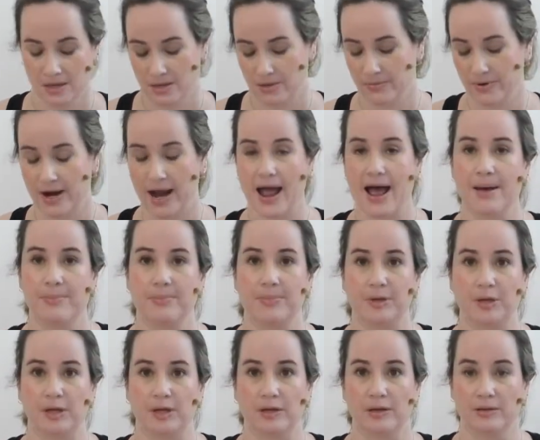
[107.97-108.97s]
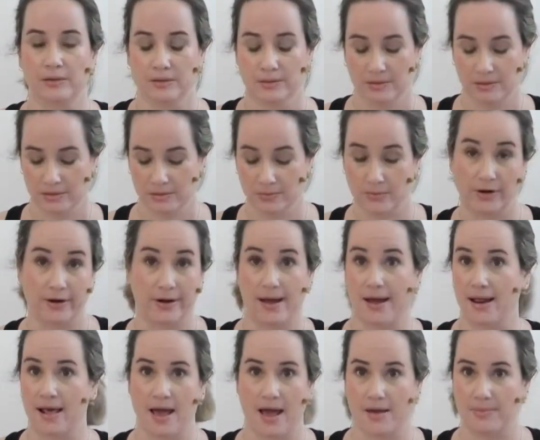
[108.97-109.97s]
We're happy, we're
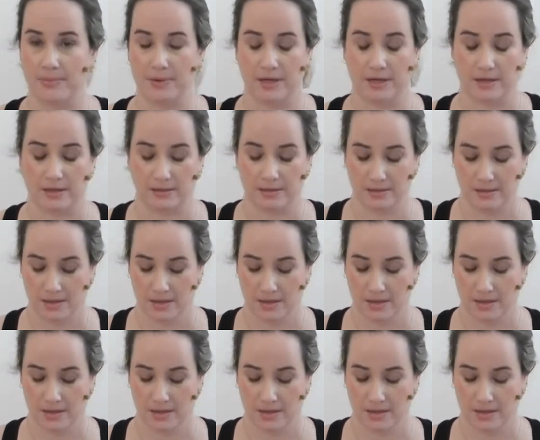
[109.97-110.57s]
not happy,